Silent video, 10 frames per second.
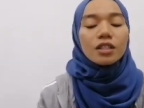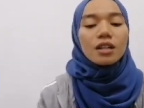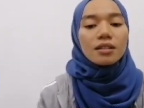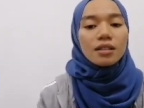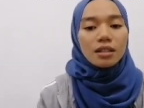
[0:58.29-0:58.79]

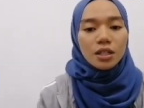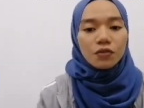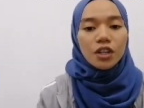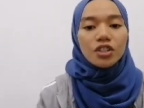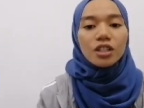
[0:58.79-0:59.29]
their
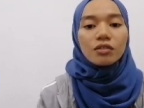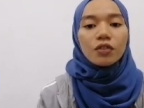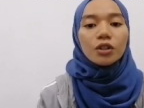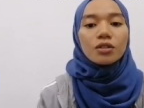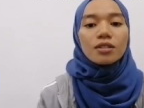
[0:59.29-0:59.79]
satisfaction
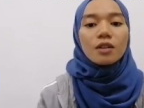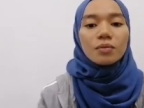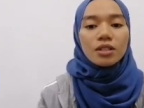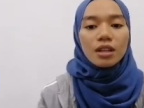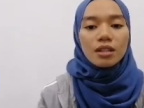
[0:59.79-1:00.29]
for some